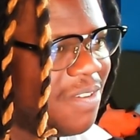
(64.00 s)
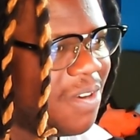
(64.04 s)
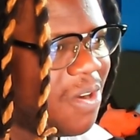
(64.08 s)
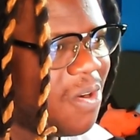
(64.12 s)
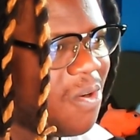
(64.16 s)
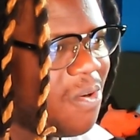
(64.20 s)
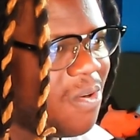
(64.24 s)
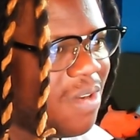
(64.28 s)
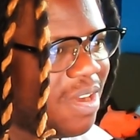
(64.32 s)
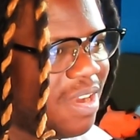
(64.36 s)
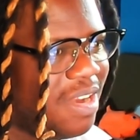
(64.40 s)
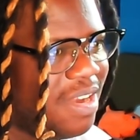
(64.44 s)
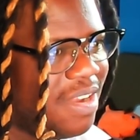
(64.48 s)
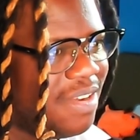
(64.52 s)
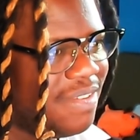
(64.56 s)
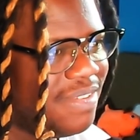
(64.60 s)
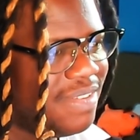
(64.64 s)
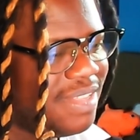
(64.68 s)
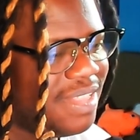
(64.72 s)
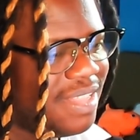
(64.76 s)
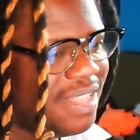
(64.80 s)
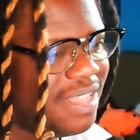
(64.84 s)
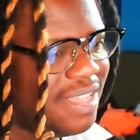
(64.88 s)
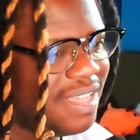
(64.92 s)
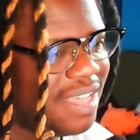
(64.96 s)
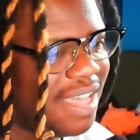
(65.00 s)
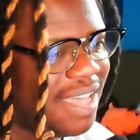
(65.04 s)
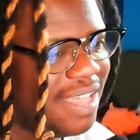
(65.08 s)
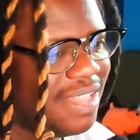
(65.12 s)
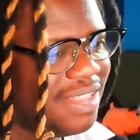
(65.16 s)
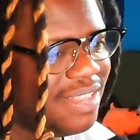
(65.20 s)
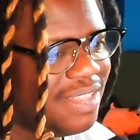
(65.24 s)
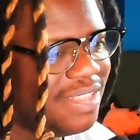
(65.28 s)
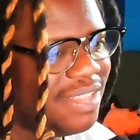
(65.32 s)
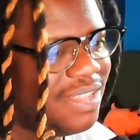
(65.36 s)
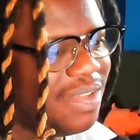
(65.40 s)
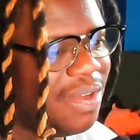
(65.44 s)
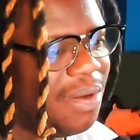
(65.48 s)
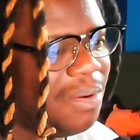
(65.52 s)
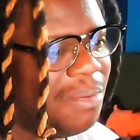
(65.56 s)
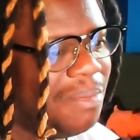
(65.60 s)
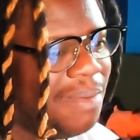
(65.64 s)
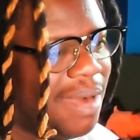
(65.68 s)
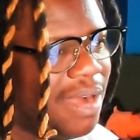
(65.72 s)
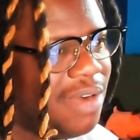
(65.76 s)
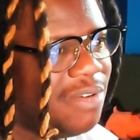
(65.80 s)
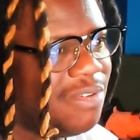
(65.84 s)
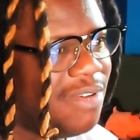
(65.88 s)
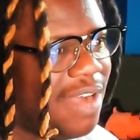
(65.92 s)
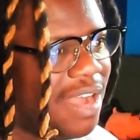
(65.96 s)
recording everything, and yo,
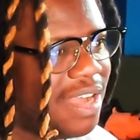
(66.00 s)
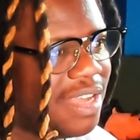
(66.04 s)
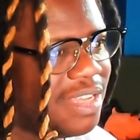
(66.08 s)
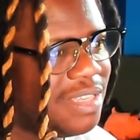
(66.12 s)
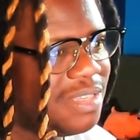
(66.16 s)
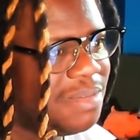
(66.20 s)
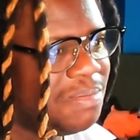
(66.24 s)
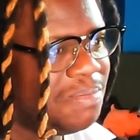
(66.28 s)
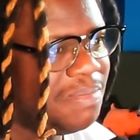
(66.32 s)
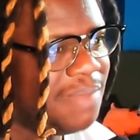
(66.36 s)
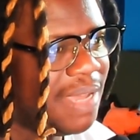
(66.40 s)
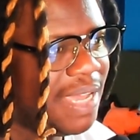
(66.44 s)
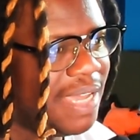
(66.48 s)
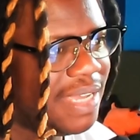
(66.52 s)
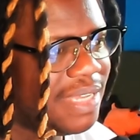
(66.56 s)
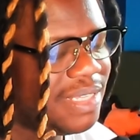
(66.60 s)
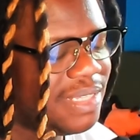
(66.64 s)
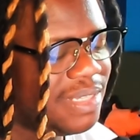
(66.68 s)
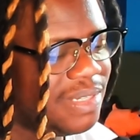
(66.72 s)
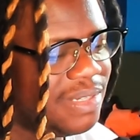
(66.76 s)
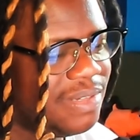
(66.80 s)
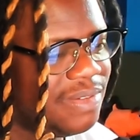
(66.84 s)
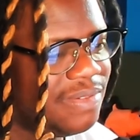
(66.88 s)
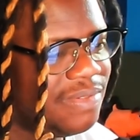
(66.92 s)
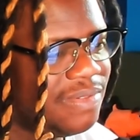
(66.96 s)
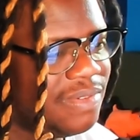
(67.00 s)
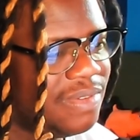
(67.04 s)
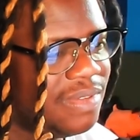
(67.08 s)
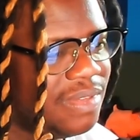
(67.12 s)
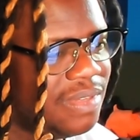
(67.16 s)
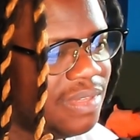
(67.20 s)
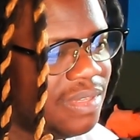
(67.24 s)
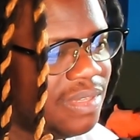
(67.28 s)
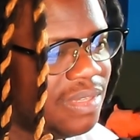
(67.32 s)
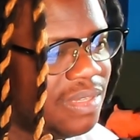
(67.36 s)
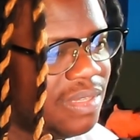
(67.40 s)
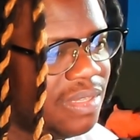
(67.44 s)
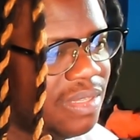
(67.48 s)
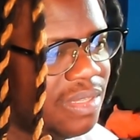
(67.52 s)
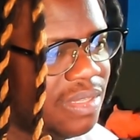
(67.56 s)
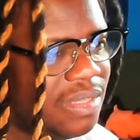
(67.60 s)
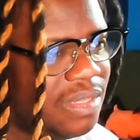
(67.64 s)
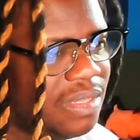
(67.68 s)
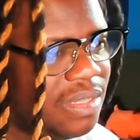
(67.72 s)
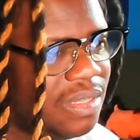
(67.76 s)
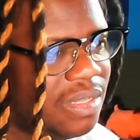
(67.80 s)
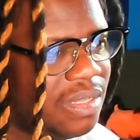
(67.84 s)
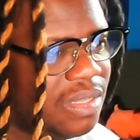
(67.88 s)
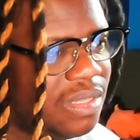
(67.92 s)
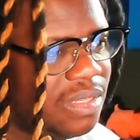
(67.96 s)
Mahoraga's massive.
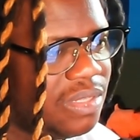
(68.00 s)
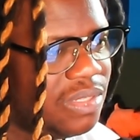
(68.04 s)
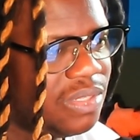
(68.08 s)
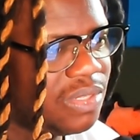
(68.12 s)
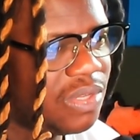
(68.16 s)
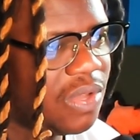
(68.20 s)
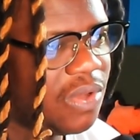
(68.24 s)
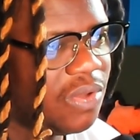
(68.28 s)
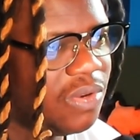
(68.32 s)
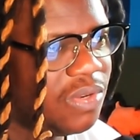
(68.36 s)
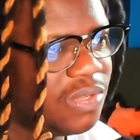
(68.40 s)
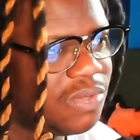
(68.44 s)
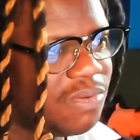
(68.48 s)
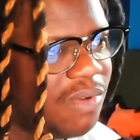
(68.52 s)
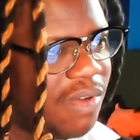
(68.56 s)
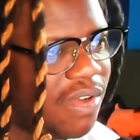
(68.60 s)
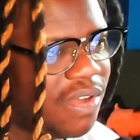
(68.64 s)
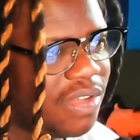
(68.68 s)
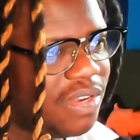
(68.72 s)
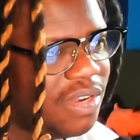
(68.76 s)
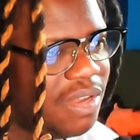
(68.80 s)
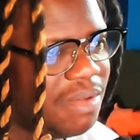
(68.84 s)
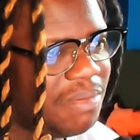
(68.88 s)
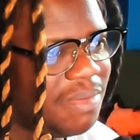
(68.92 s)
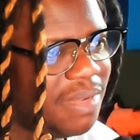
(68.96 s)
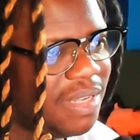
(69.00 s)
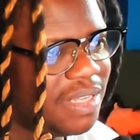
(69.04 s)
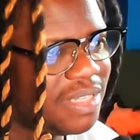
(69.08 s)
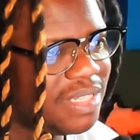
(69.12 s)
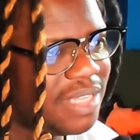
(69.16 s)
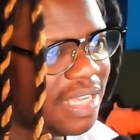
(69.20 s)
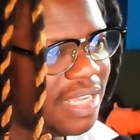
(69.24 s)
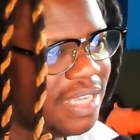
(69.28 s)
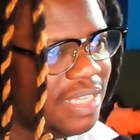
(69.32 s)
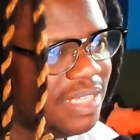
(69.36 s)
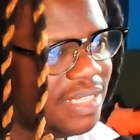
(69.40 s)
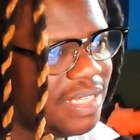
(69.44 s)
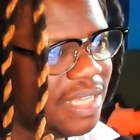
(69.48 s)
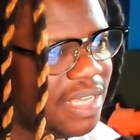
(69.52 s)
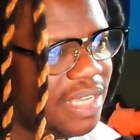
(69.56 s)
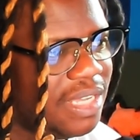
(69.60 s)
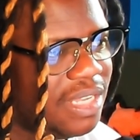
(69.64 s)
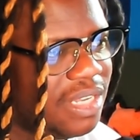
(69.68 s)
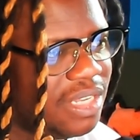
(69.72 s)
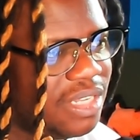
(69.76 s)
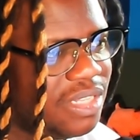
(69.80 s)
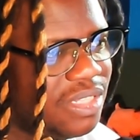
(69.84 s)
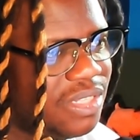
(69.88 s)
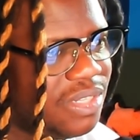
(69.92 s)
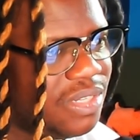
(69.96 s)
Sukuna's walking up. It looks like he's
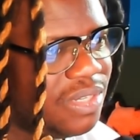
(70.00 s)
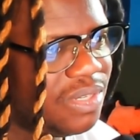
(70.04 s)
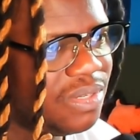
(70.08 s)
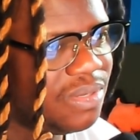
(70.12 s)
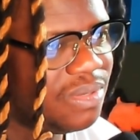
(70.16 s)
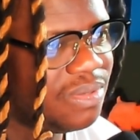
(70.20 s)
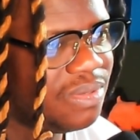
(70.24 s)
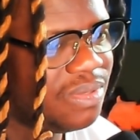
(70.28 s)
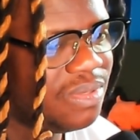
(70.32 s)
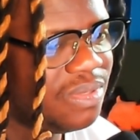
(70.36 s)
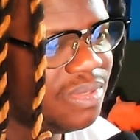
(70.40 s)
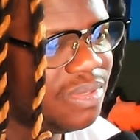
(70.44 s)
healing too.